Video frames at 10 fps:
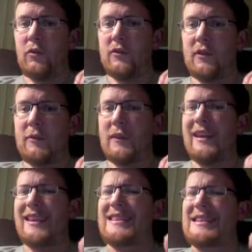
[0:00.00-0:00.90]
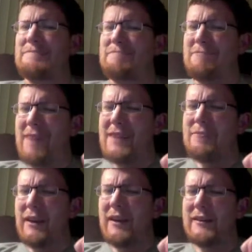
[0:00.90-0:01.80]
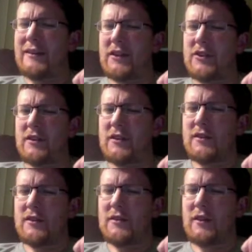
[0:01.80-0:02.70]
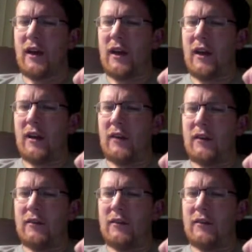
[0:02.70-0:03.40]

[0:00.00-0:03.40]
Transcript: something that I think might be contentious, but